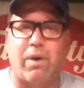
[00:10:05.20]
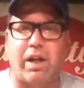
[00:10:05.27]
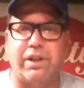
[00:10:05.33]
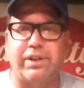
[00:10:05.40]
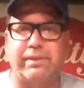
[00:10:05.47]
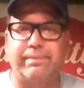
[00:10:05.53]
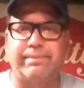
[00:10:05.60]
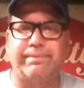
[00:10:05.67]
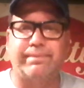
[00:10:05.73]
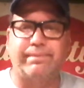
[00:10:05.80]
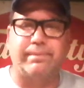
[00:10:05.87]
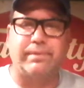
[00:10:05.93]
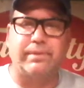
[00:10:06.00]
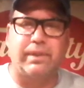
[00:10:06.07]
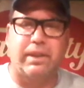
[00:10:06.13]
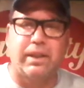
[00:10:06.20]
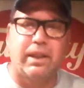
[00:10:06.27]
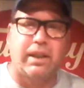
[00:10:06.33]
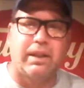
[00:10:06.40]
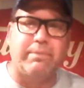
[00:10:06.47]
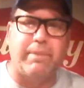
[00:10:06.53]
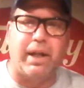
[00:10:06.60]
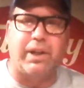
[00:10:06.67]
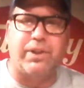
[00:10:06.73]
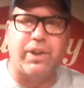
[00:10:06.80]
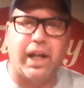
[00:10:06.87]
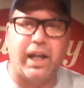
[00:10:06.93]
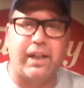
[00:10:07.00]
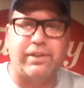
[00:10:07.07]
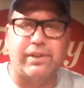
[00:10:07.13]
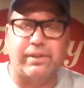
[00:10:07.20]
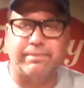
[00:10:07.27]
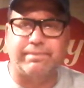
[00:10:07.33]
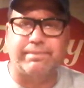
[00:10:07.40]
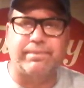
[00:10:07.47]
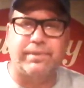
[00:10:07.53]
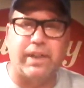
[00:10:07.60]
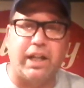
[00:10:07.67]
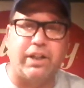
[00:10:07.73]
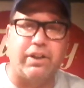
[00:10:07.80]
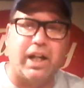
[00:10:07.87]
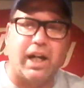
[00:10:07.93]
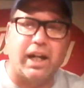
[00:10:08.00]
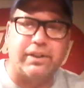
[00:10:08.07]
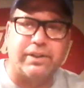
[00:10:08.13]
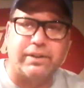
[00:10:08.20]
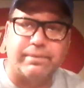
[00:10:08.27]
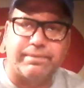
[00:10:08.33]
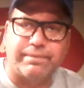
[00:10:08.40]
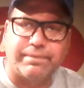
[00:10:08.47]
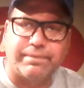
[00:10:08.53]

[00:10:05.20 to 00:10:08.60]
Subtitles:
watching. Big thanks. Thank you guys.